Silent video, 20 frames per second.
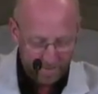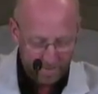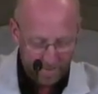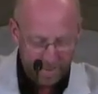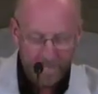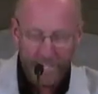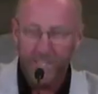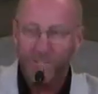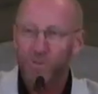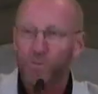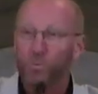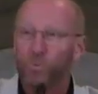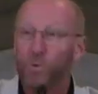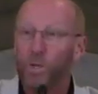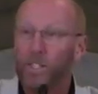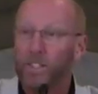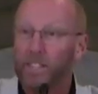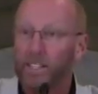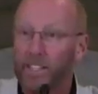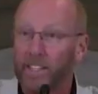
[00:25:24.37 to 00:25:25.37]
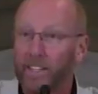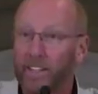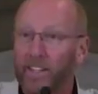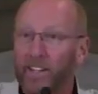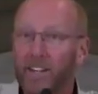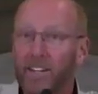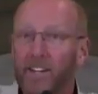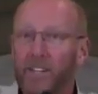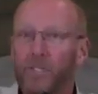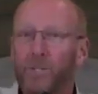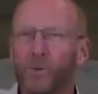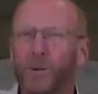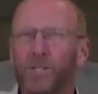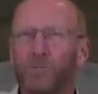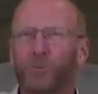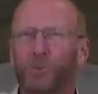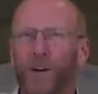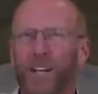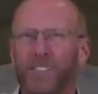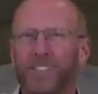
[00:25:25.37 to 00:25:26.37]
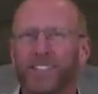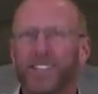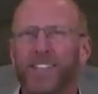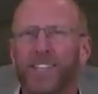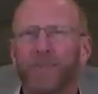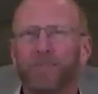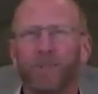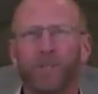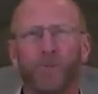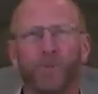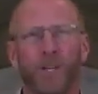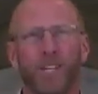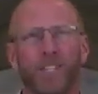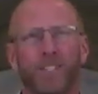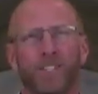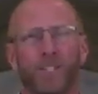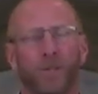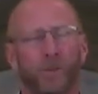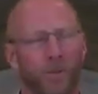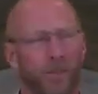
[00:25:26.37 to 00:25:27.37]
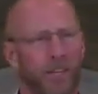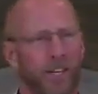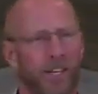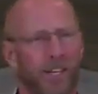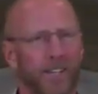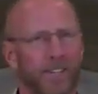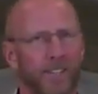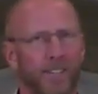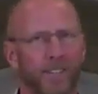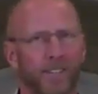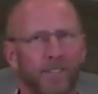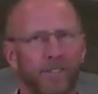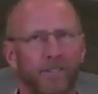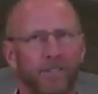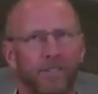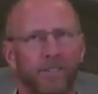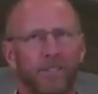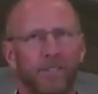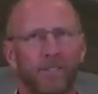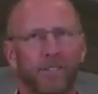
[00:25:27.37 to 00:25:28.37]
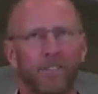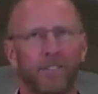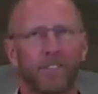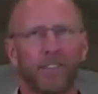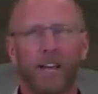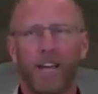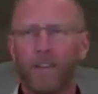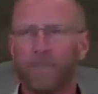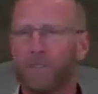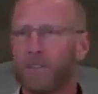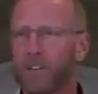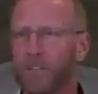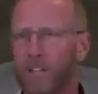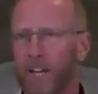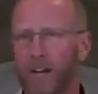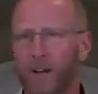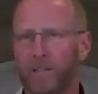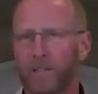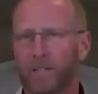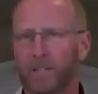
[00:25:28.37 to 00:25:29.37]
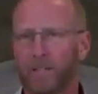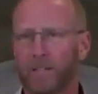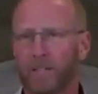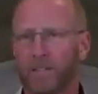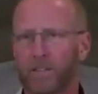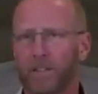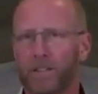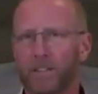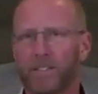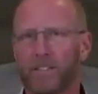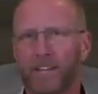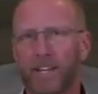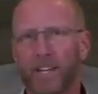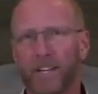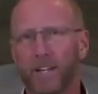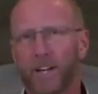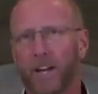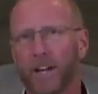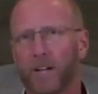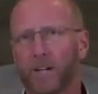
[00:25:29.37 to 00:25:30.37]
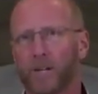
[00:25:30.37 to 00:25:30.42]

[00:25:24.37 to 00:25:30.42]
He's willing. So he's wrestling between two things life and death, staying on